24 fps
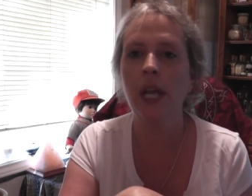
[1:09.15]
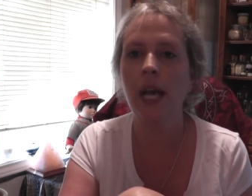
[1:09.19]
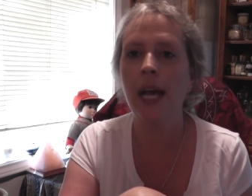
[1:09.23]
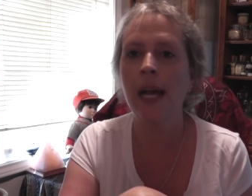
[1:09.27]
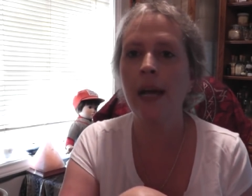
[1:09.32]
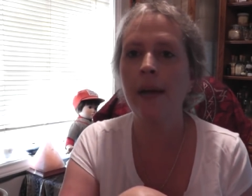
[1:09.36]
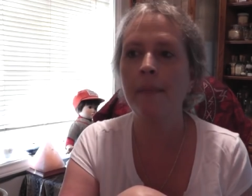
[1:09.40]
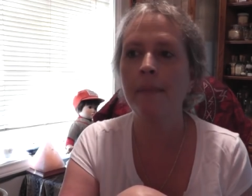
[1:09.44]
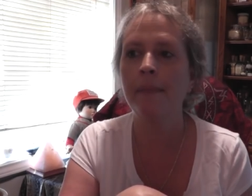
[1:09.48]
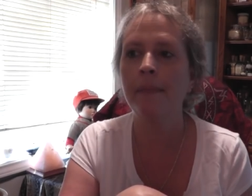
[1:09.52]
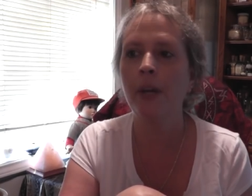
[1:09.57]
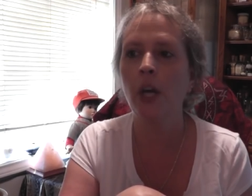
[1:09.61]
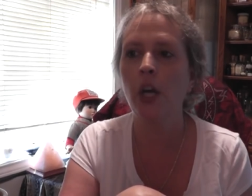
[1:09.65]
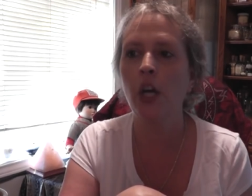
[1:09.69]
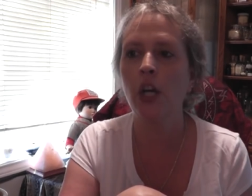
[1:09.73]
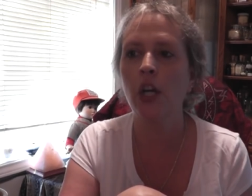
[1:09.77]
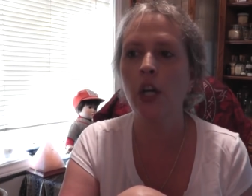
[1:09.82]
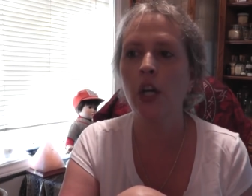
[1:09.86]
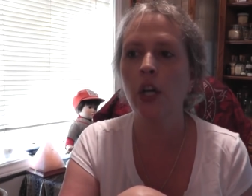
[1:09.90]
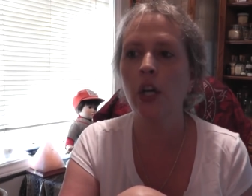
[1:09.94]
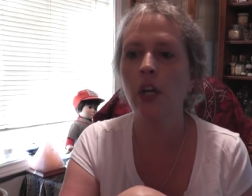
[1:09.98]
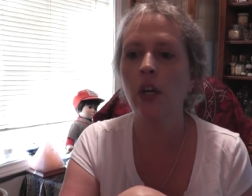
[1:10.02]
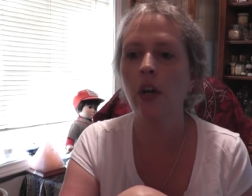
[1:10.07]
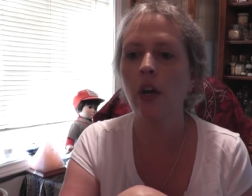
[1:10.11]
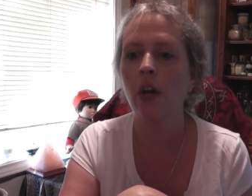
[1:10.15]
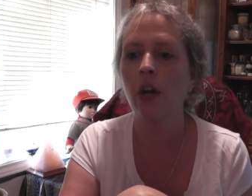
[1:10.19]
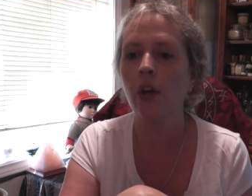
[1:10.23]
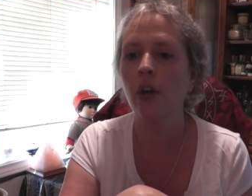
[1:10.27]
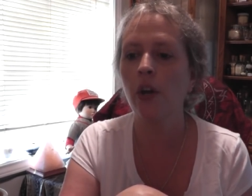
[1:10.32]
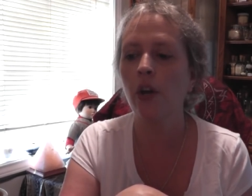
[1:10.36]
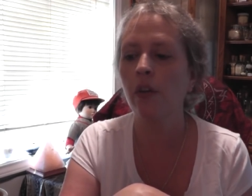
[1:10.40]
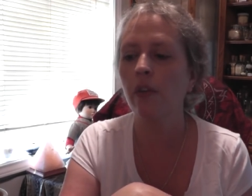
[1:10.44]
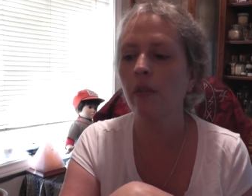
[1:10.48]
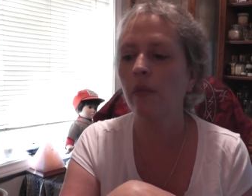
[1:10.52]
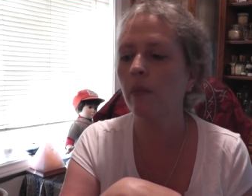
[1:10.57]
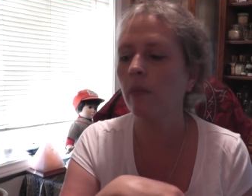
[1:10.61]

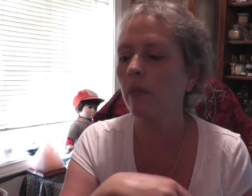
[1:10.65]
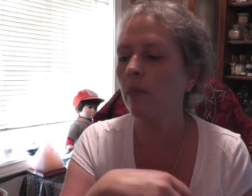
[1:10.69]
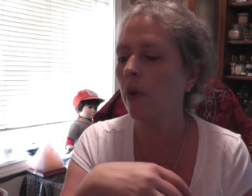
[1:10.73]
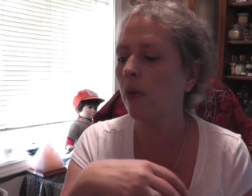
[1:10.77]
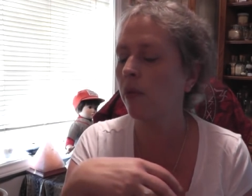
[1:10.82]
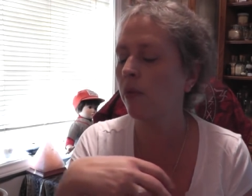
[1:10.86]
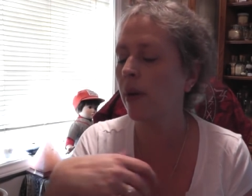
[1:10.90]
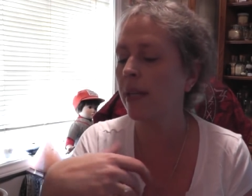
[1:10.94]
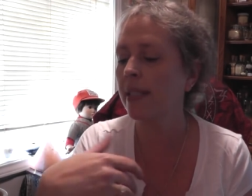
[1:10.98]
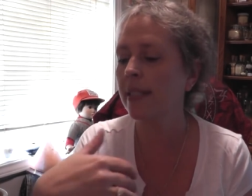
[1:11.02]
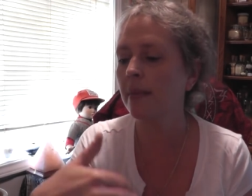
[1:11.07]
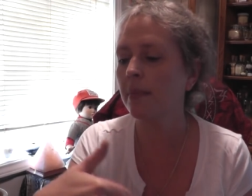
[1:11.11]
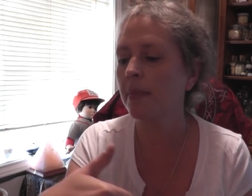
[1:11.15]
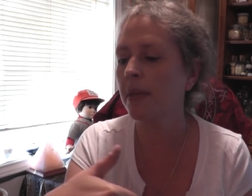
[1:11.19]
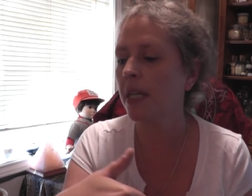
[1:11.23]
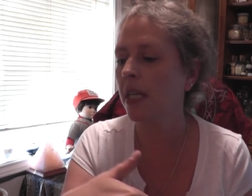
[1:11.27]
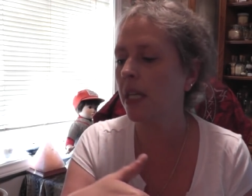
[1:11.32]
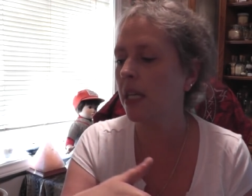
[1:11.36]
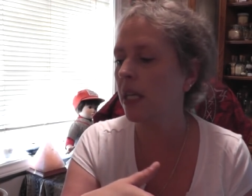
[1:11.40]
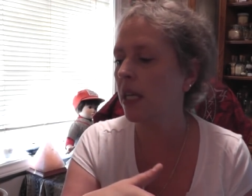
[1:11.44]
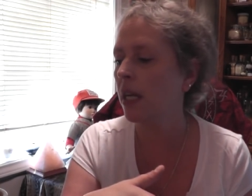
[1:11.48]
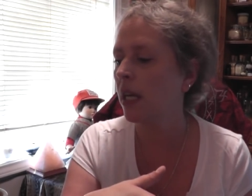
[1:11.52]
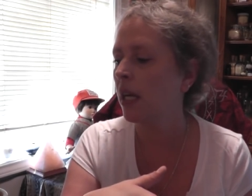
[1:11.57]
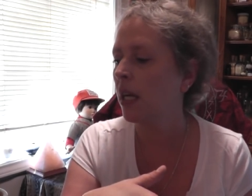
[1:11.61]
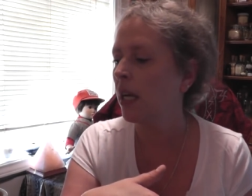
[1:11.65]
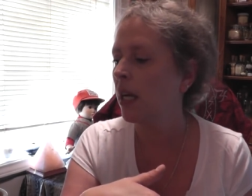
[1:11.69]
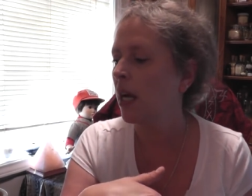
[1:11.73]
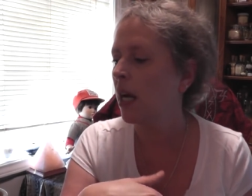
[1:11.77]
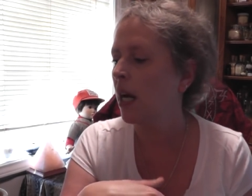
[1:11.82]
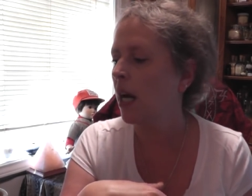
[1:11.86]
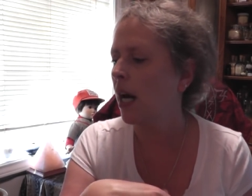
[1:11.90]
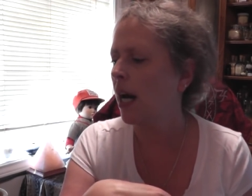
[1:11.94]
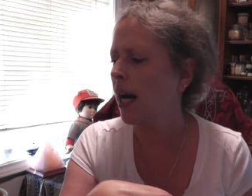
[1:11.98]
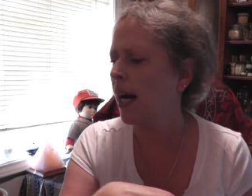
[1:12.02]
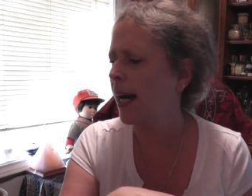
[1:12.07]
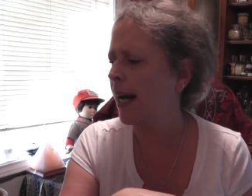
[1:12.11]
Her recipe,
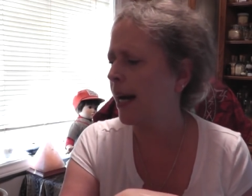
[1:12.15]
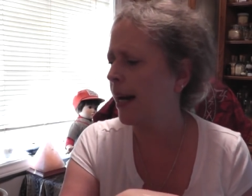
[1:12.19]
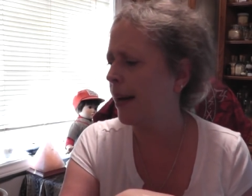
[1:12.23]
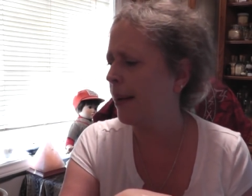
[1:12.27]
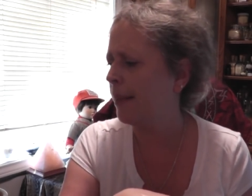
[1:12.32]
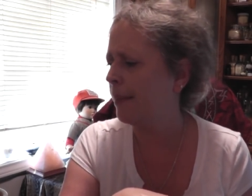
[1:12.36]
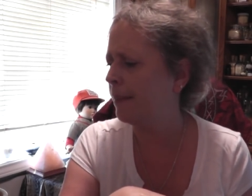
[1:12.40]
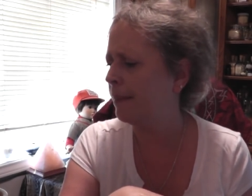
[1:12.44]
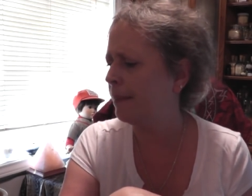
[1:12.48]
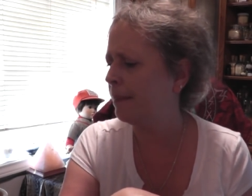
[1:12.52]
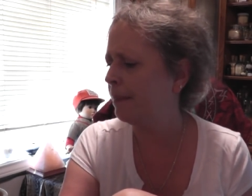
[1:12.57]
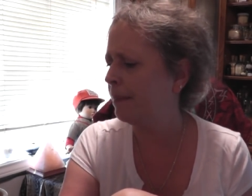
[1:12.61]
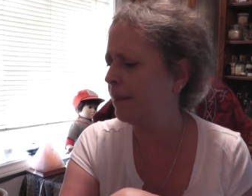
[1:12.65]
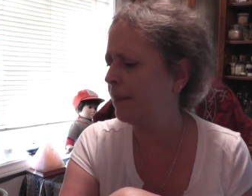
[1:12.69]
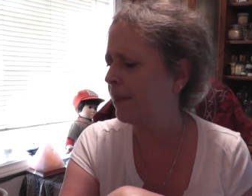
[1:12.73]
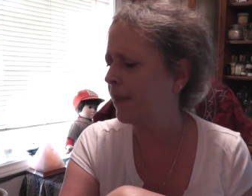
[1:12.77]
from